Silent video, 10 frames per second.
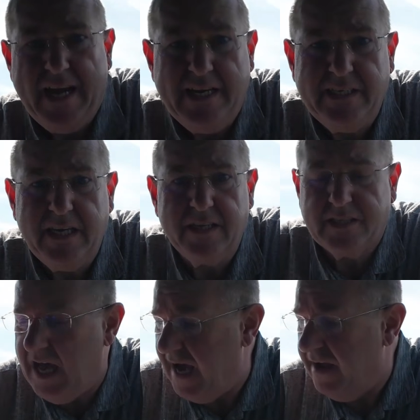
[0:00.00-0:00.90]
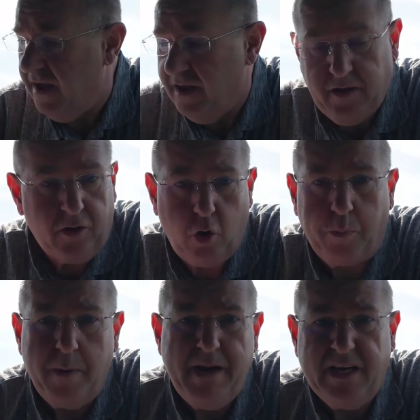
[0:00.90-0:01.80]
Easy as that.
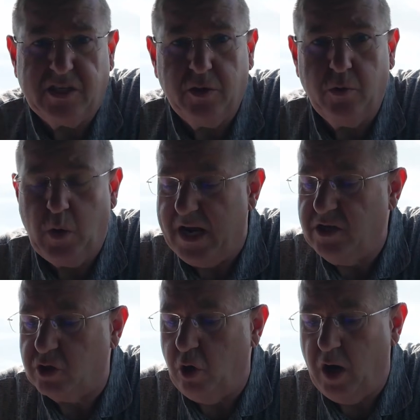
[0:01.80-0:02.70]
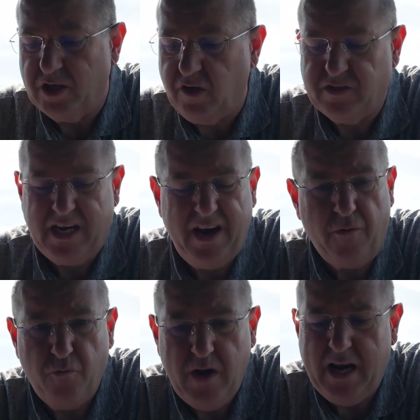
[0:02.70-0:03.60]
Couple of minutes to install, as you've seen.
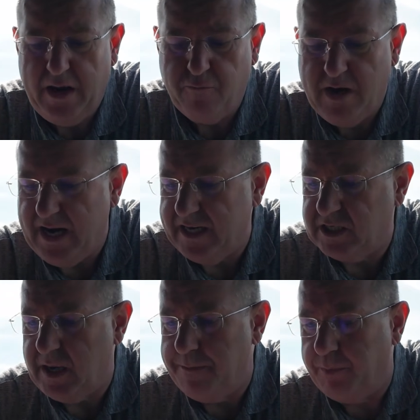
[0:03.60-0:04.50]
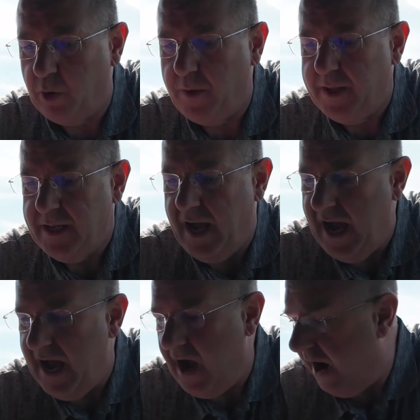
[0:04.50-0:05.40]
Really simple.
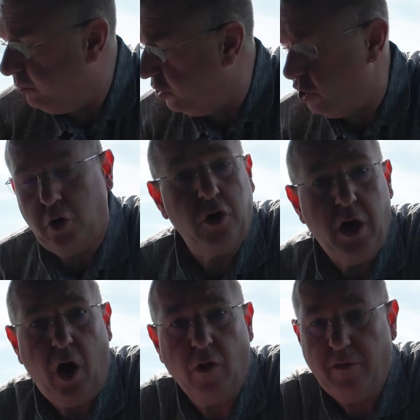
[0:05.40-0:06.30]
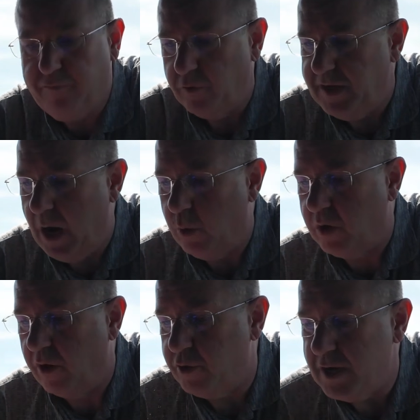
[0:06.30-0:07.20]
I'm going to show you on the front now.
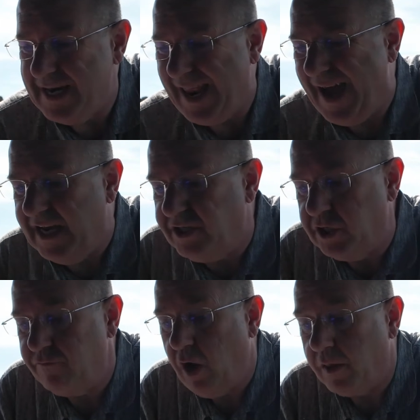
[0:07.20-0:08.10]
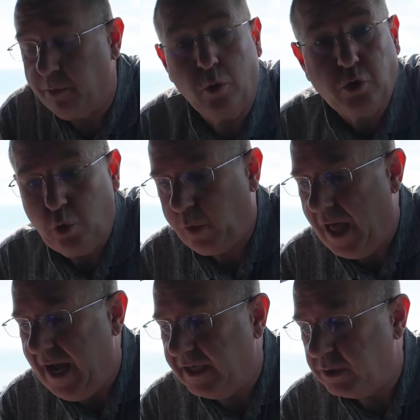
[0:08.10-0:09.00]
We've got 3 lights. You've got the Bluetooth
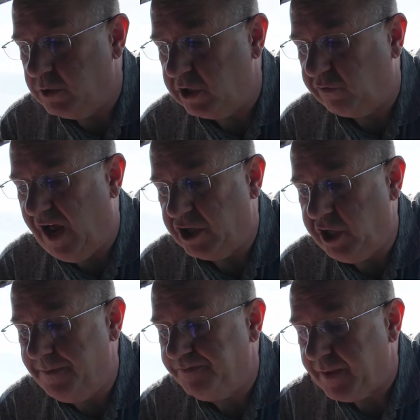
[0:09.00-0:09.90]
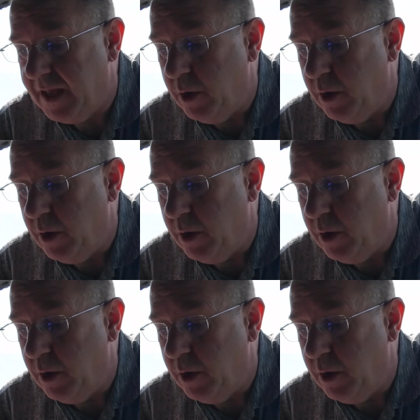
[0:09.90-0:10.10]
light, which is flashing.